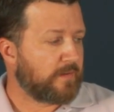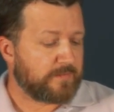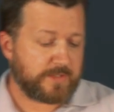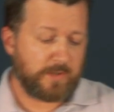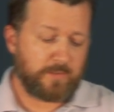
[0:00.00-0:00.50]

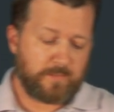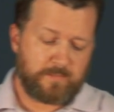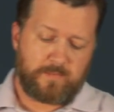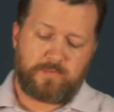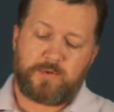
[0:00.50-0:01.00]
So
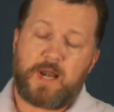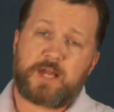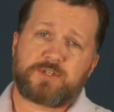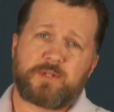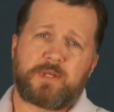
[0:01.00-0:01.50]
they're
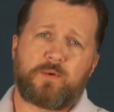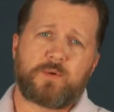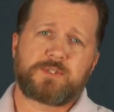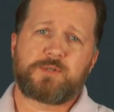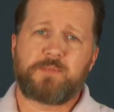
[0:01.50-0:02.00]
actually
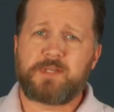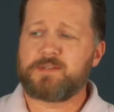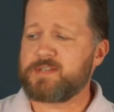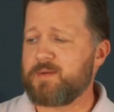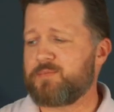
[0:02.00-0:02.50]
going to be
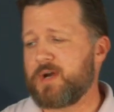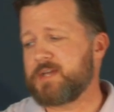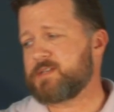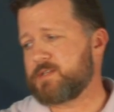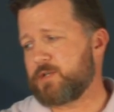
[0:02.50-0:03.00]
the same
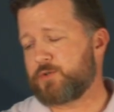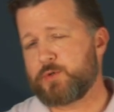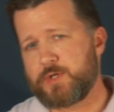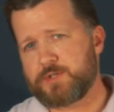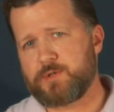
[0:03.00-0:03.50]
price as the
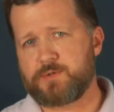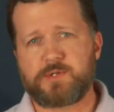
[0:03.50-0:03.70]
traditional.